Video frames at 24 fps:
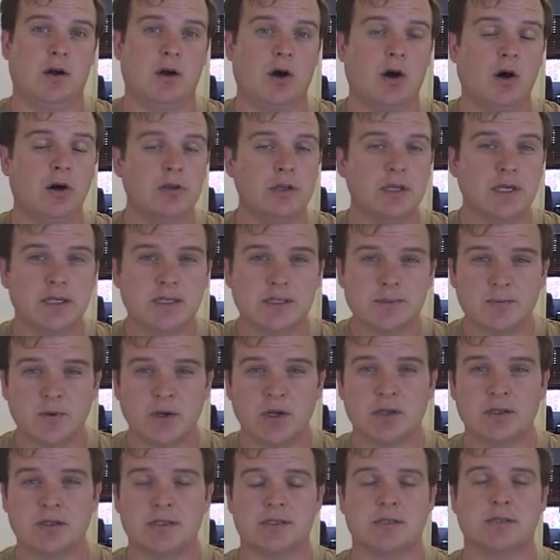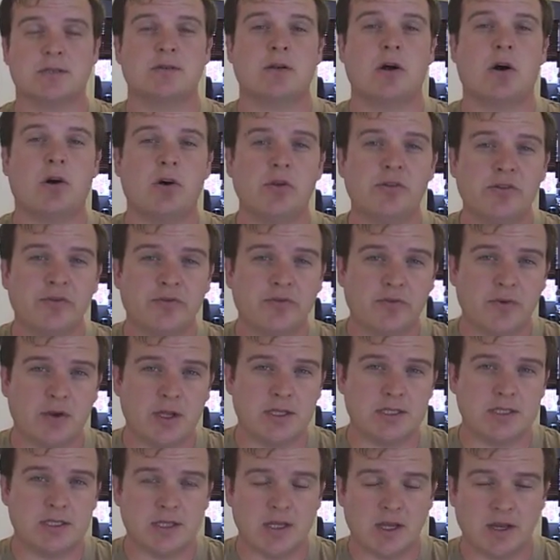all the experiences, all the
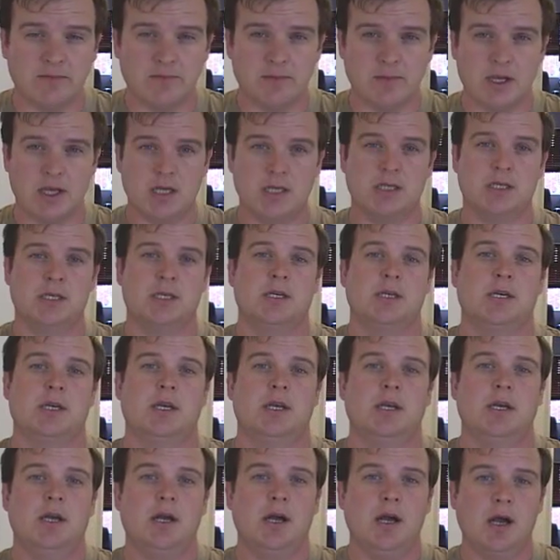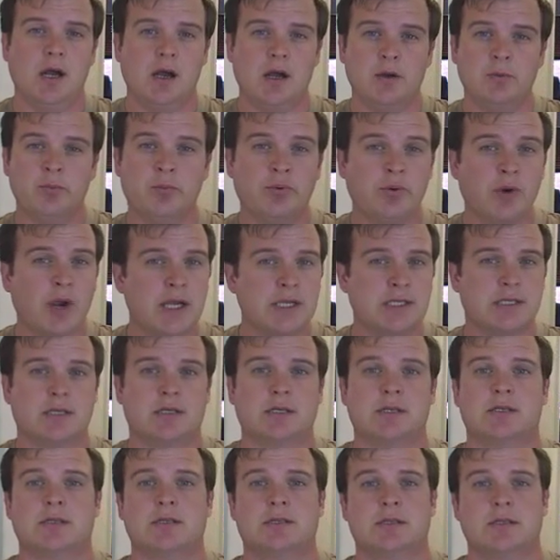friends that I've met,
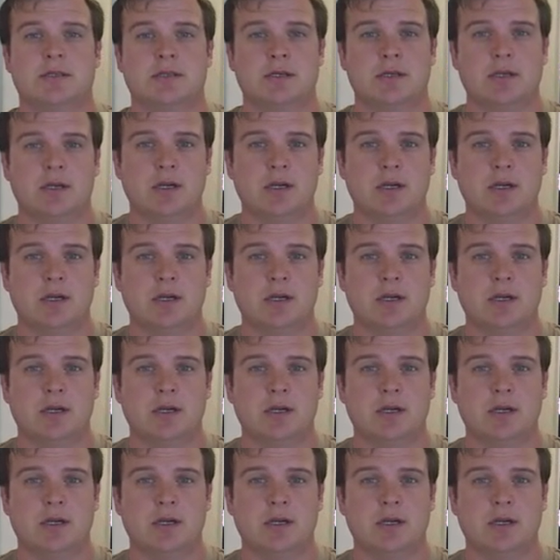priceless.